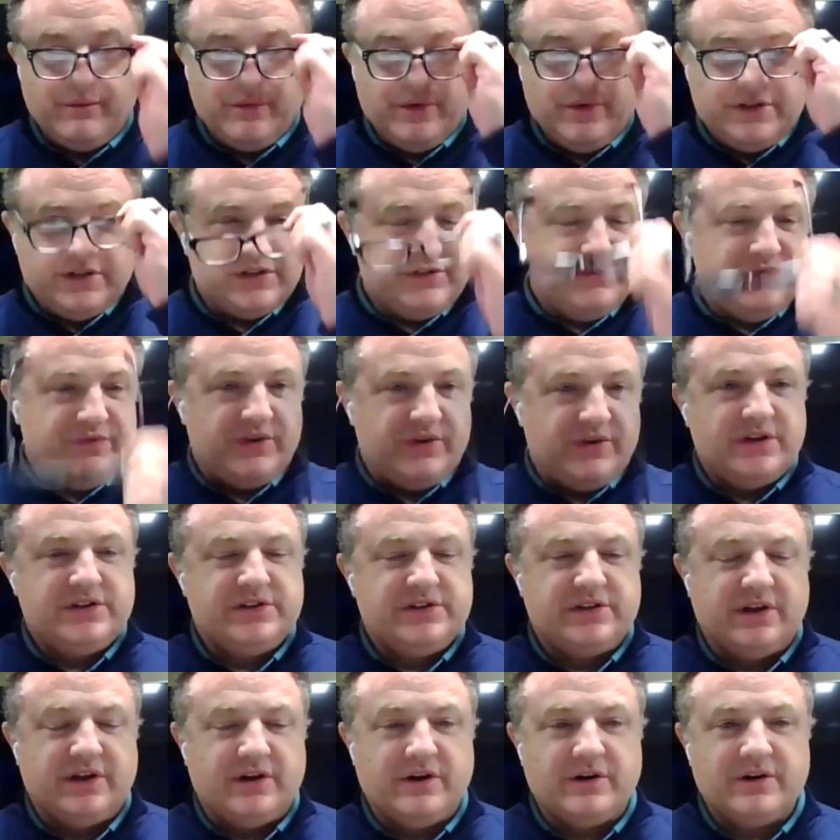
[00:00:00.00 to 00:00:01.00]
We just
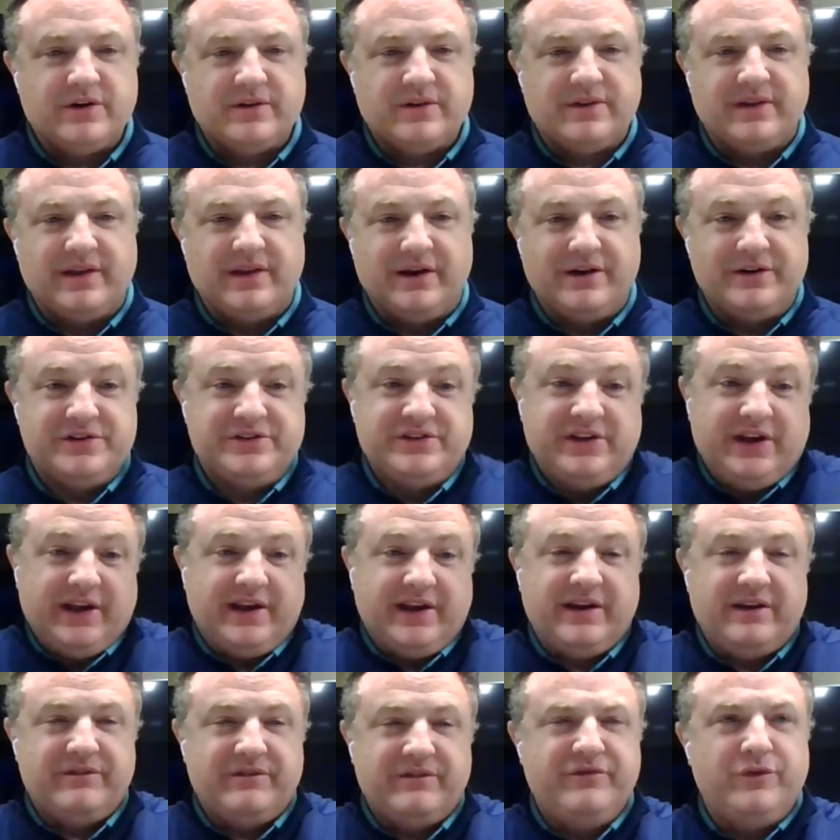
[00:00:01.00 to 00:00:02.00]
finished our
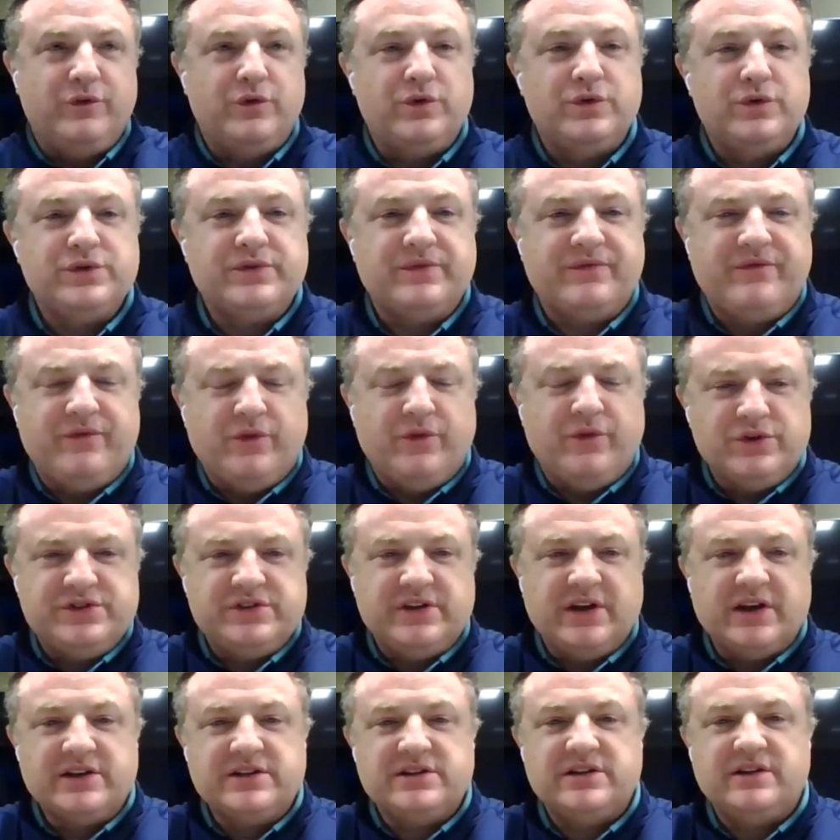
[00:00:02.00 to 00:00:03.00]
second full
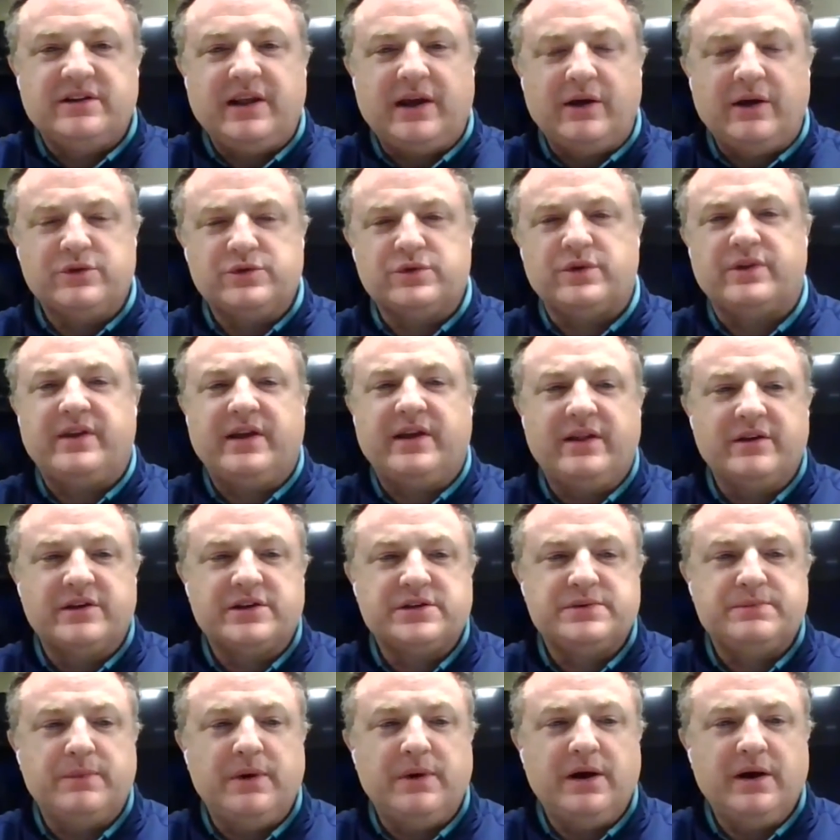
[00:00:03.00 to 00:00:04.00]
section. That was with
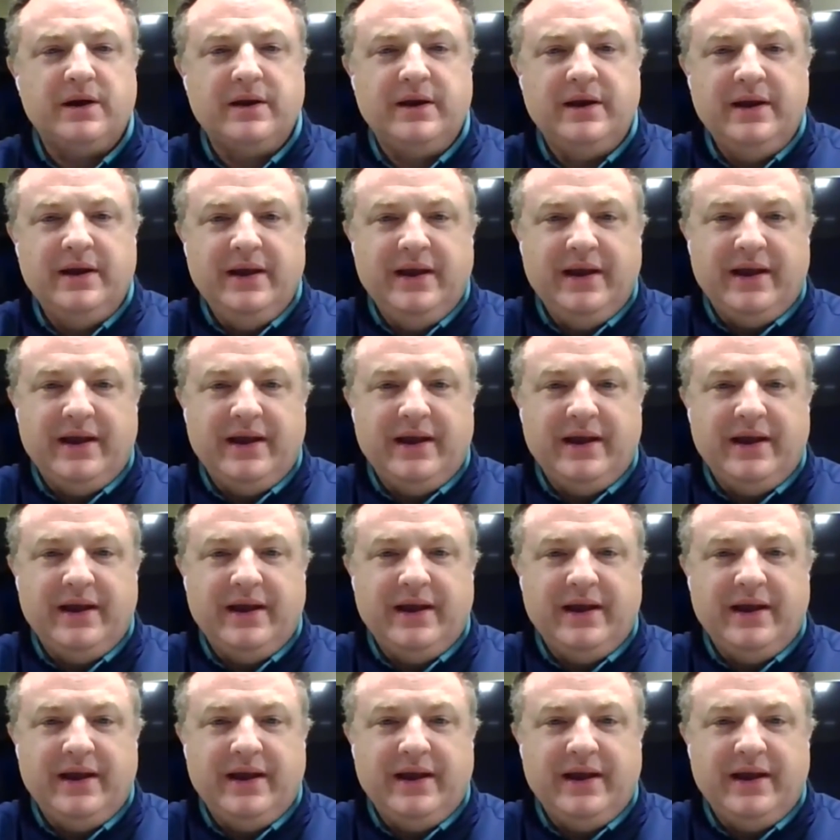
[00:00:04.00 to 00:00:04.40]
Alex Monk.